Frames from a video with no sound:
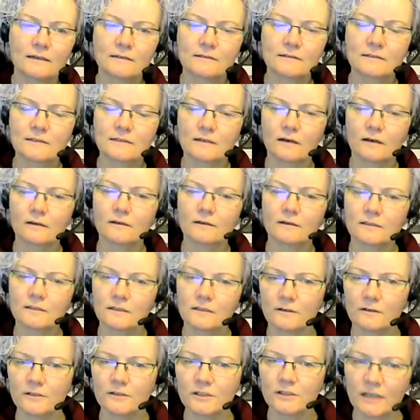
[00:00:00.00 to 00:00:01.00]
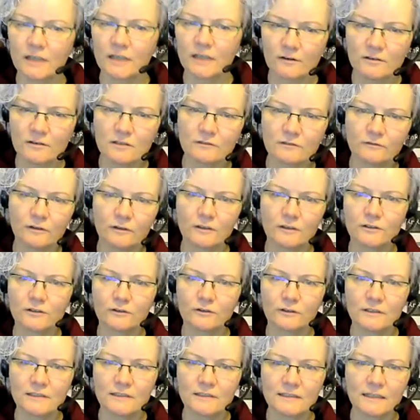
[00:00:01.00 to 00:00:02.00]
Scottish Council of Volunteer
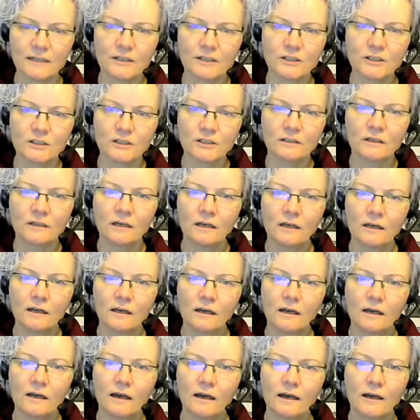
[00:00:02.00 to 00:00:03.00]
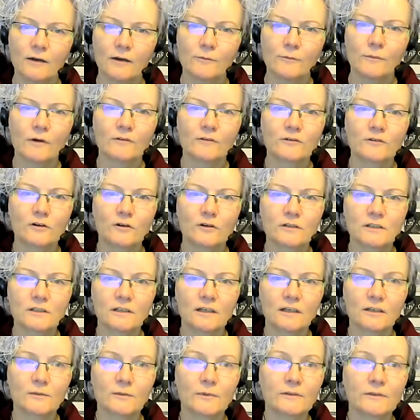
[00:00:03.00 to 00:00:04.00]
Organisation have talked a
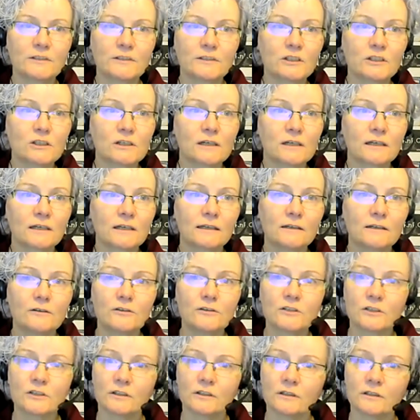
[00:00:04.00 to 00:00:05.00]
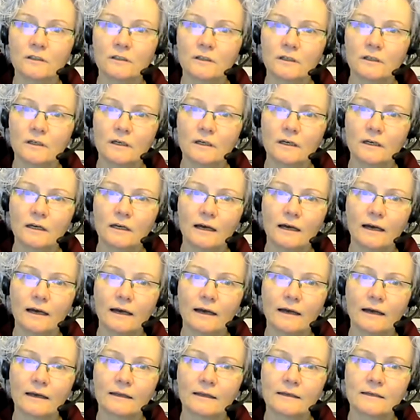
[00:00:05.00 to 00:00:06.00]
lot about digital inclusion,
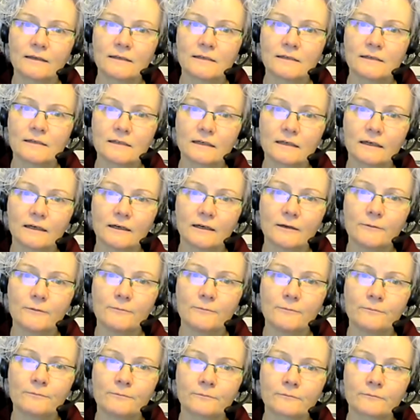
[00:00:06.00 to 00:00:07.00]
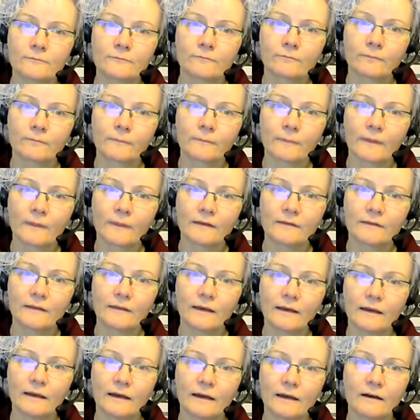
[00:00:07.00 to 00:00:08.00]
and
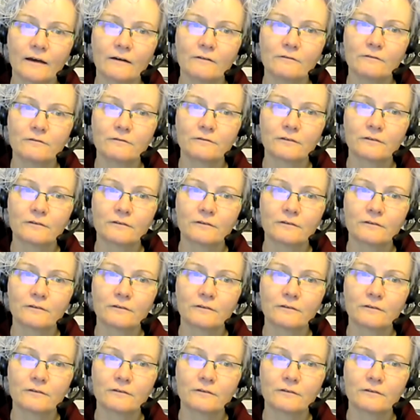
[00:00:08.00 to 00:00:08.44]
they have